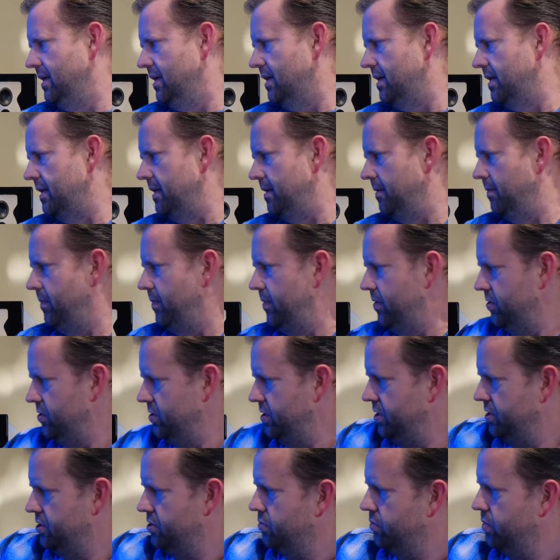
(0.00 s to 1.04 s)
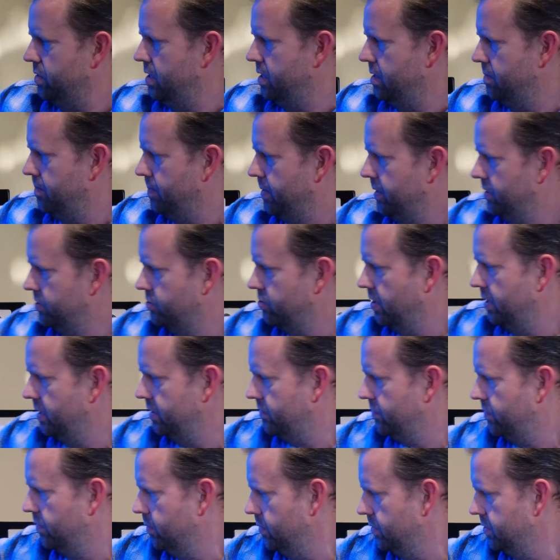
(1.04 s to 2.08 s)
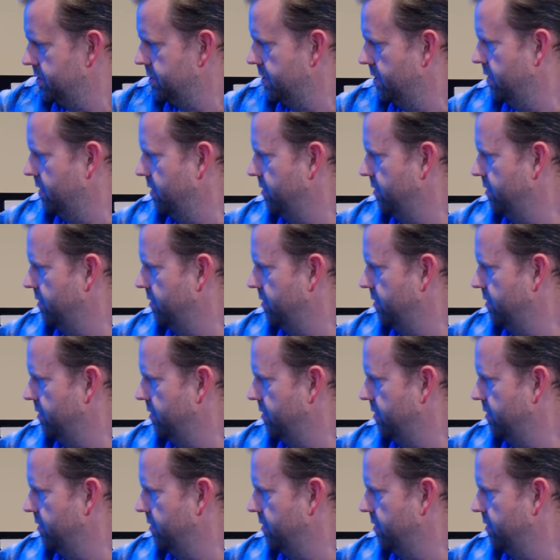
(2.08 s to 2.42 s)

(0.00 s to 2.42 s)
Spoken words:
There's these 3 big transformers here.